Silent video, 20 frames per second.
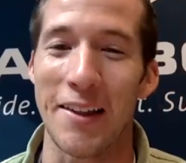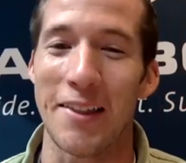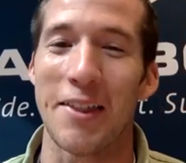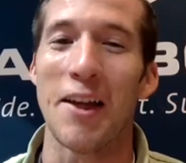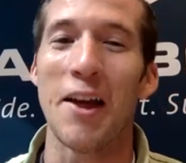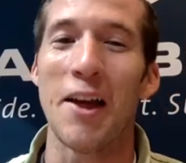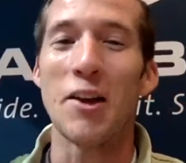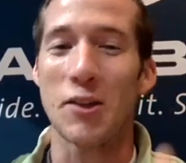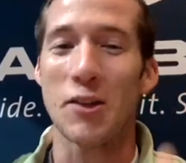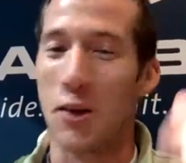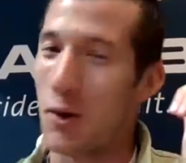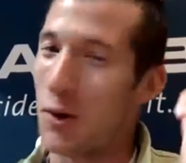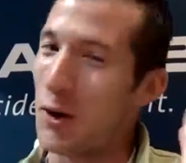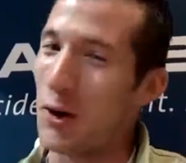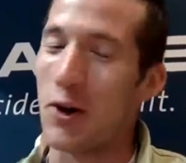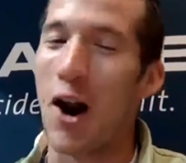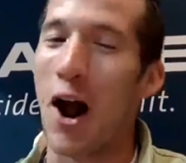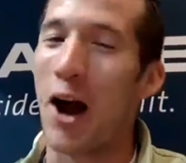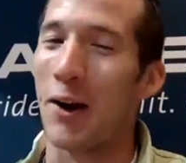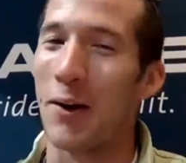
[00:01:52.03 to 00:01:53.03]
So you're
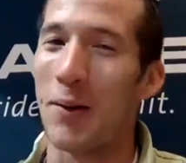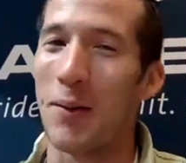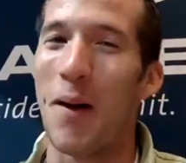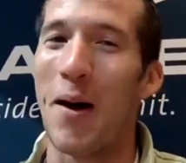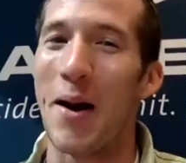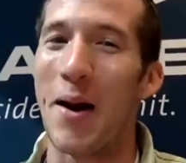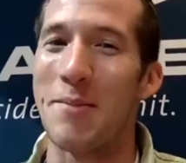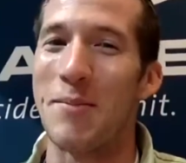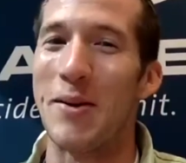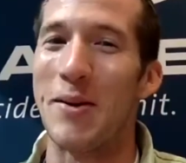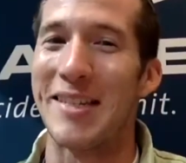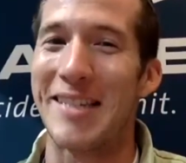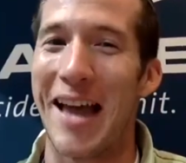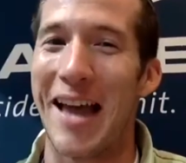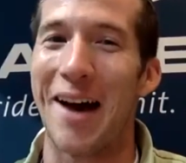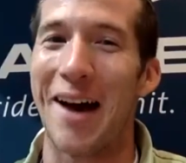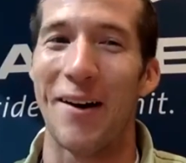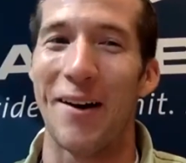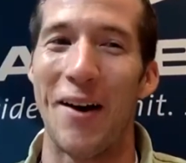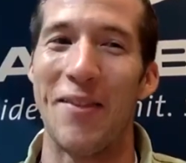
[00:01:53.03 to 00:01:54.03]
not going to want to miss out
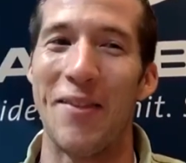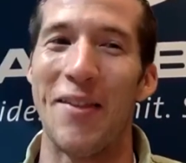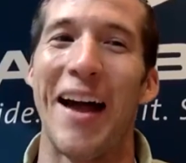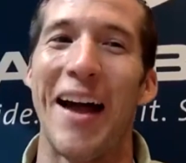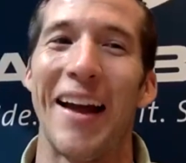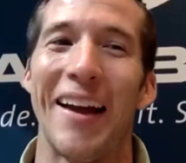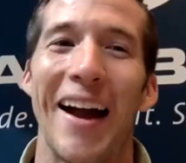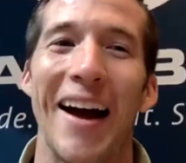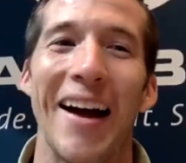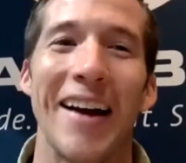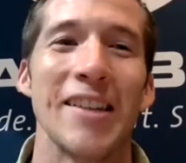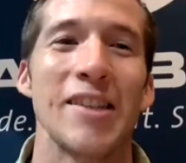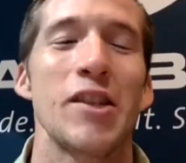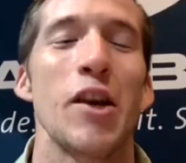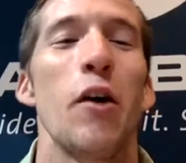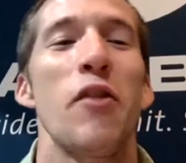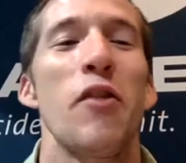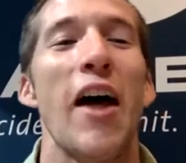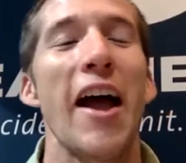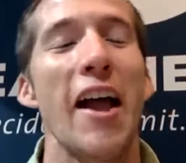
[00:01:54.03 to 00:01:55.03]
on that, guys. So
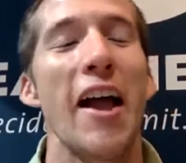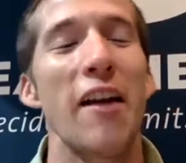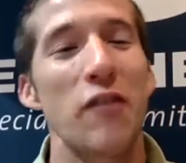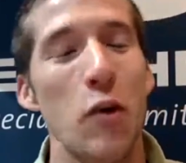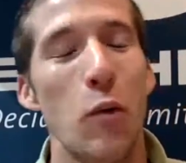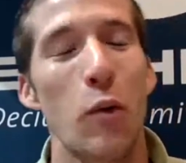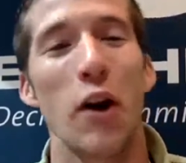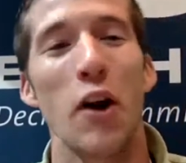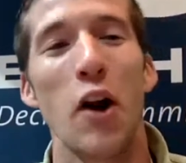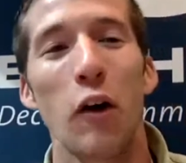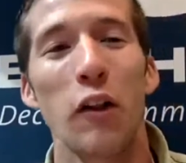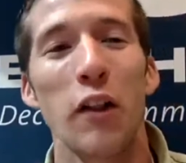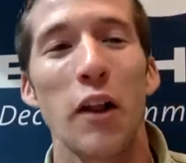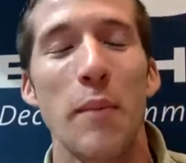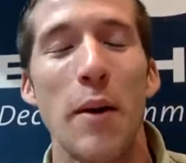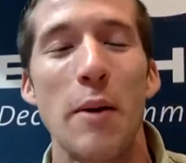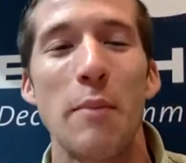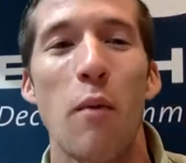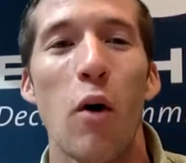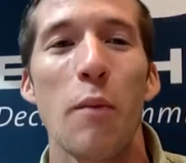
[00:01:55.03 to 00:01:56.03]
that if you want to know a little bit
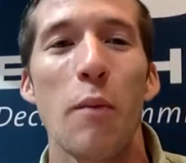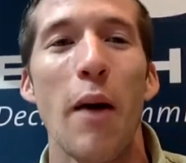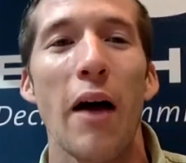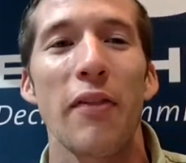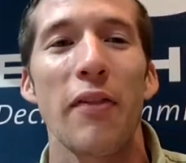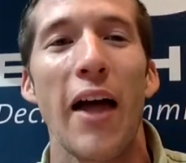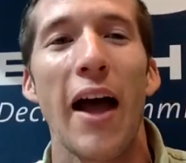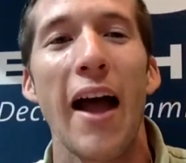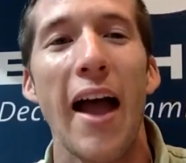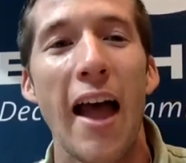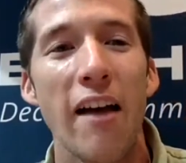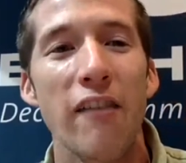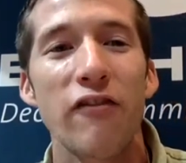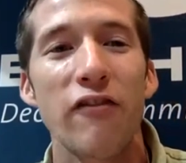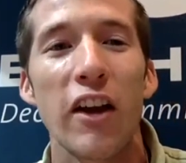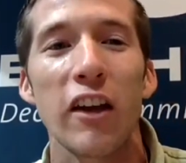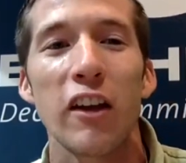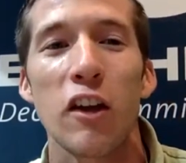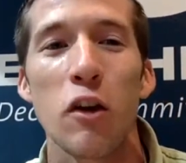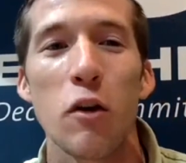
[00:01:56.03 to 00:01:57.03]
more about that,
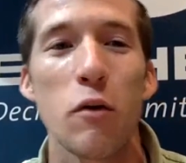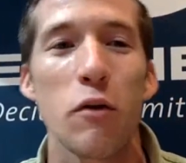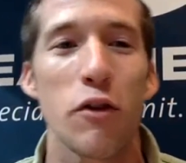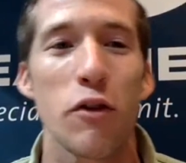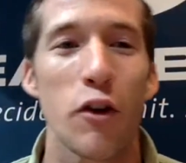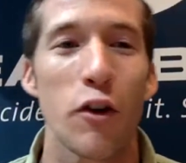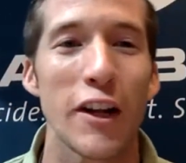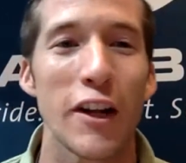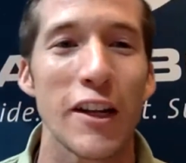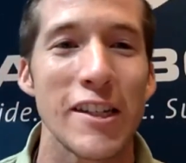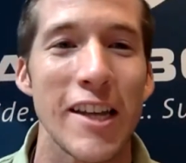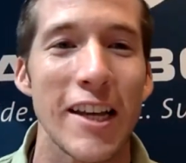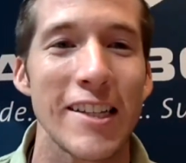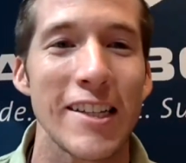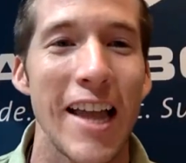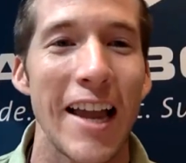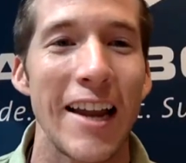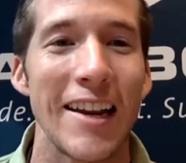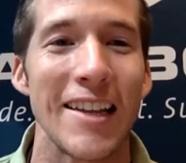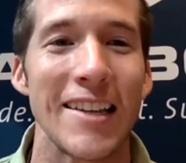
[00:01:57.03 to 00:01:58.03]
FAQ
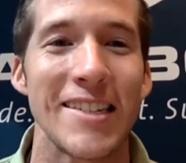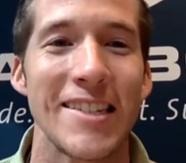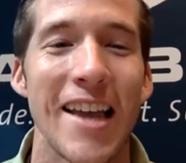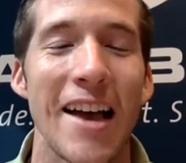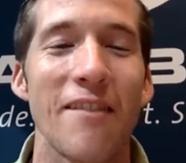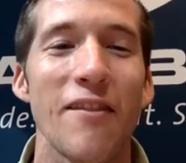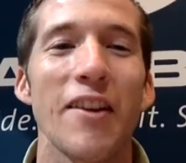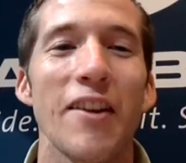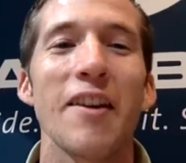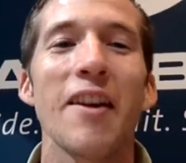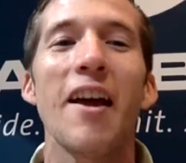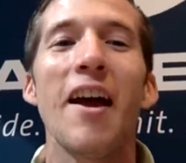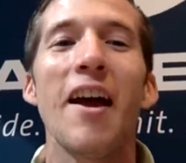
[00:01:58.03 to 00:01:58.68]
3687.